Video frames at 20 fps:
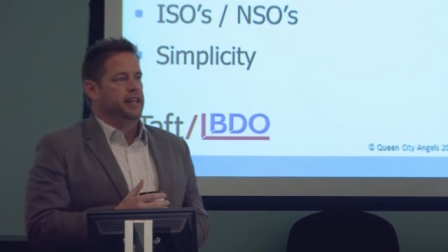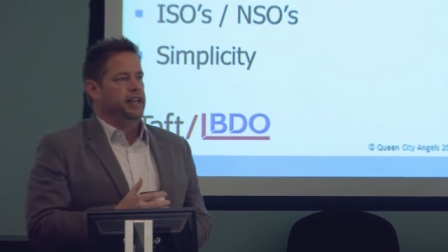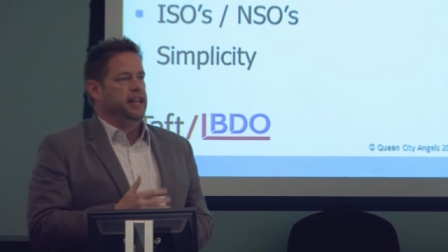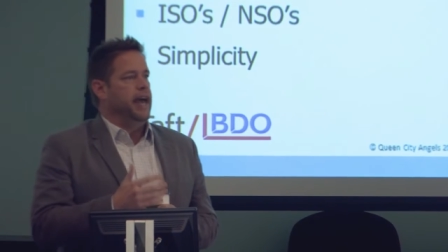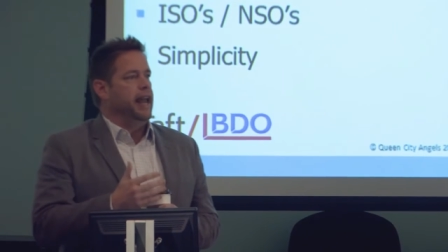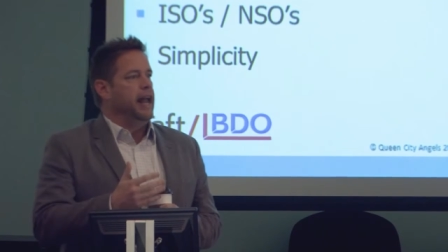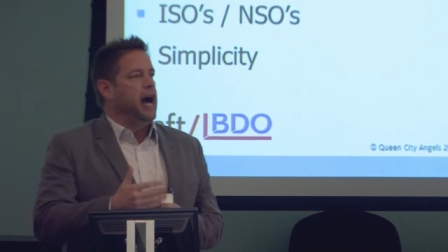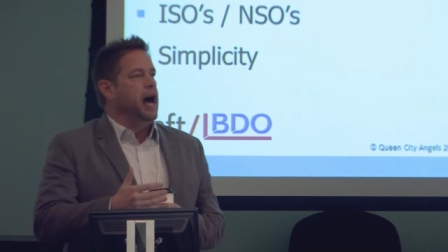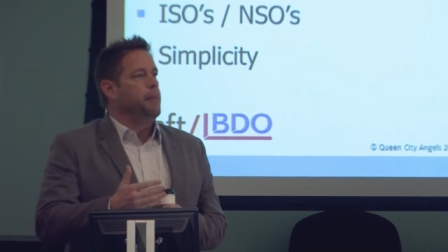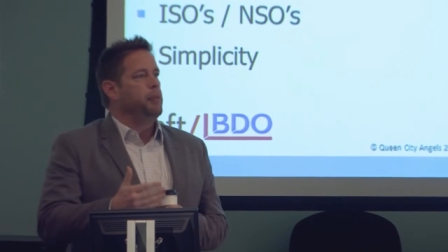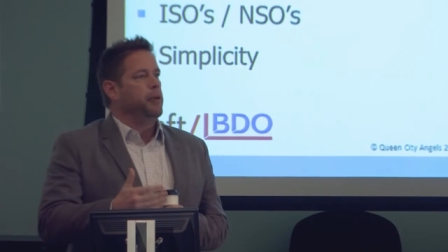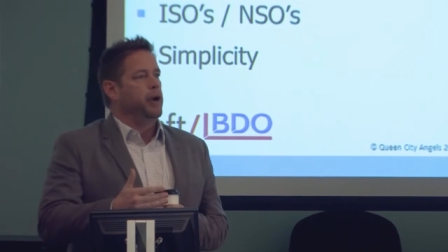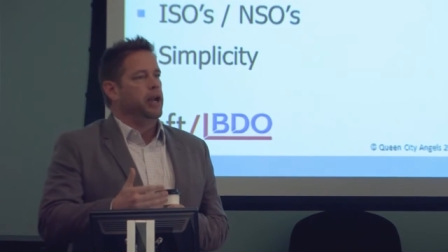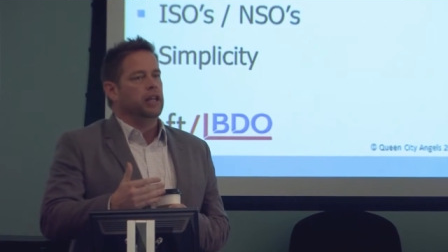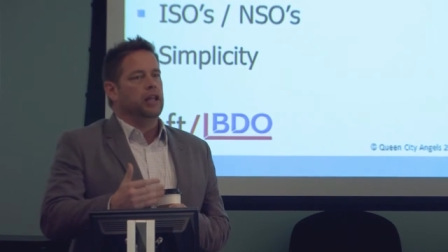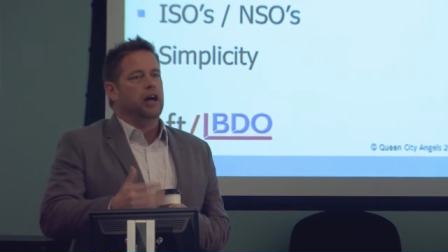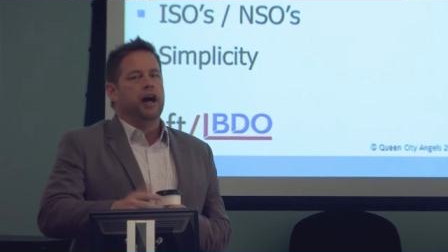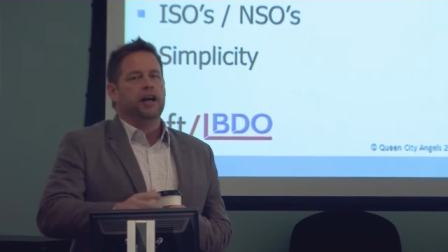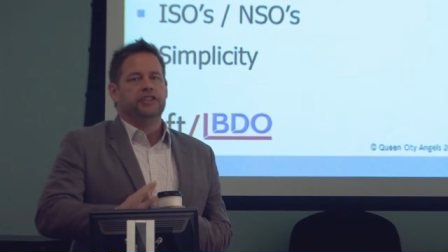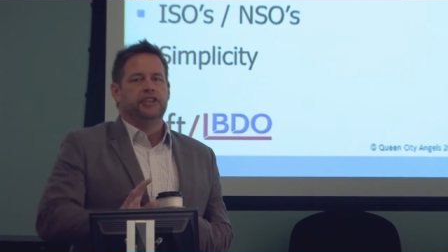net
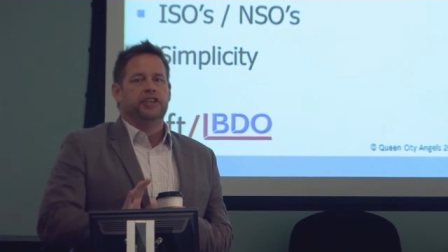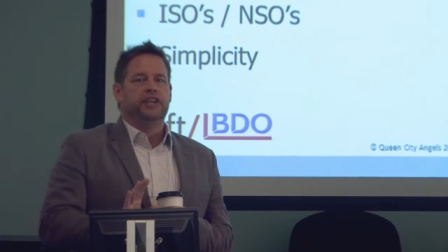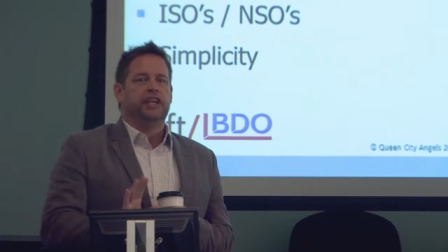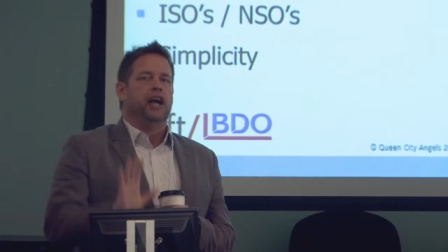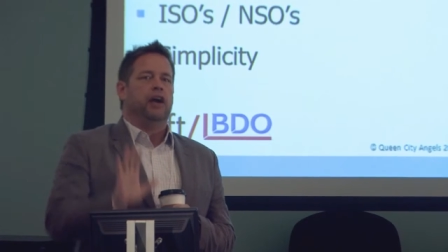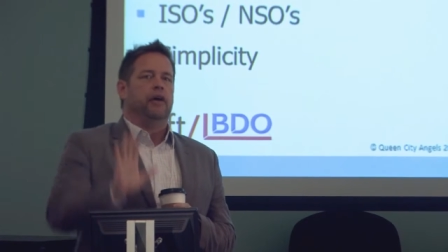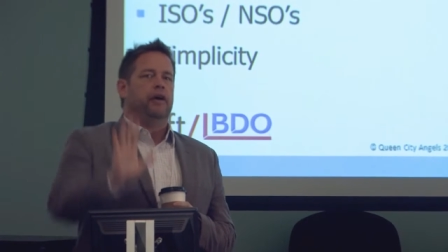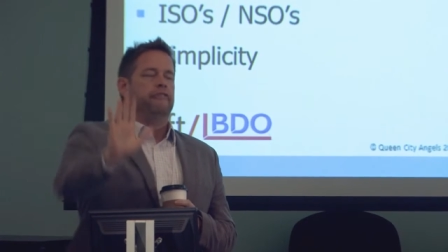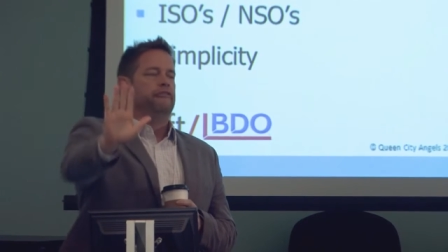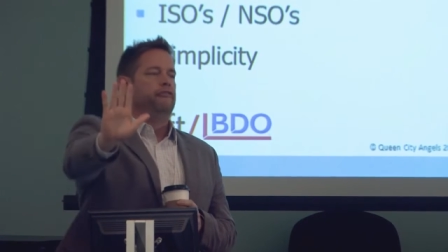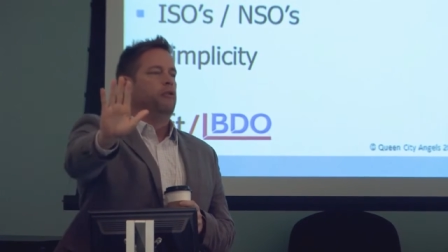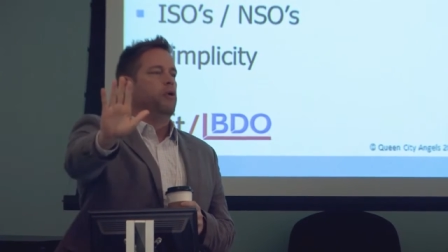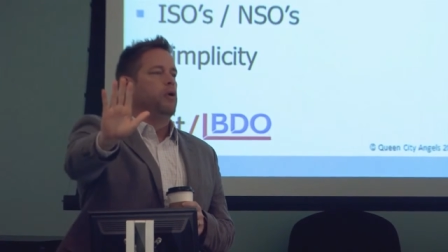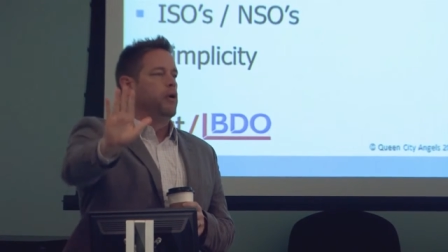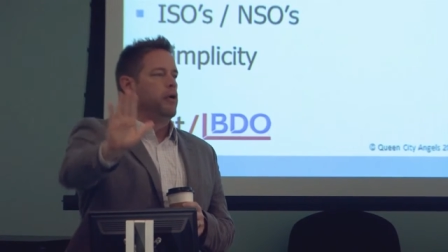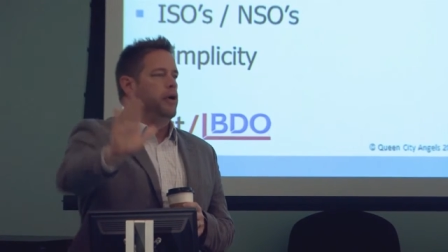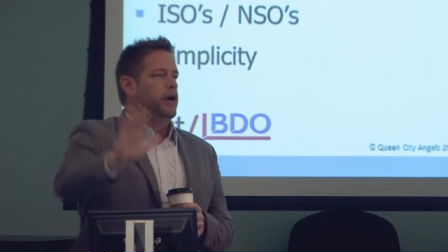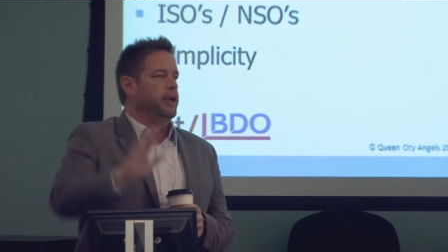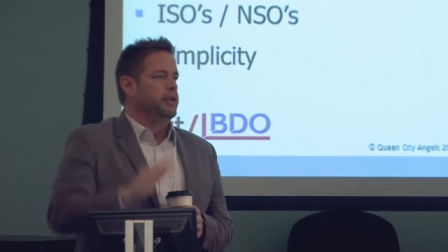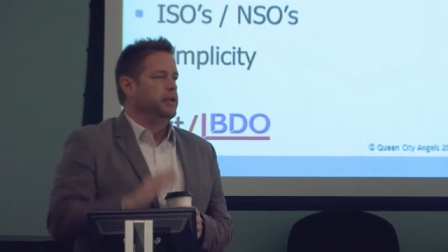operating loss and carry
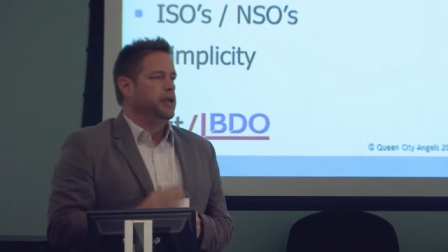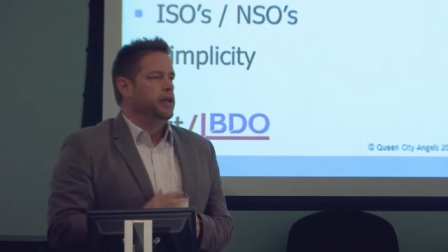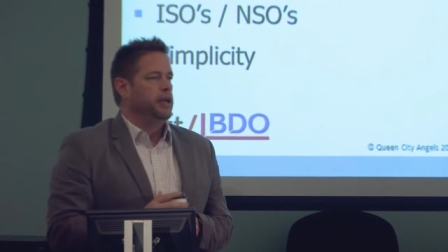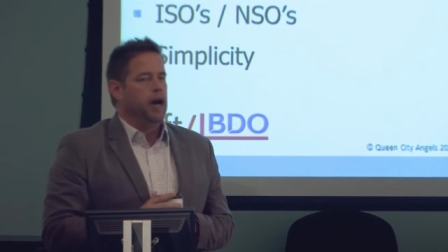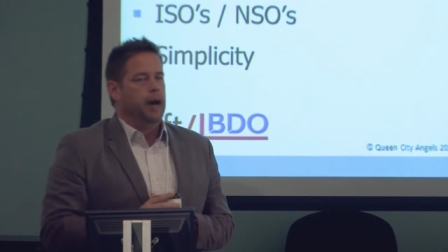forward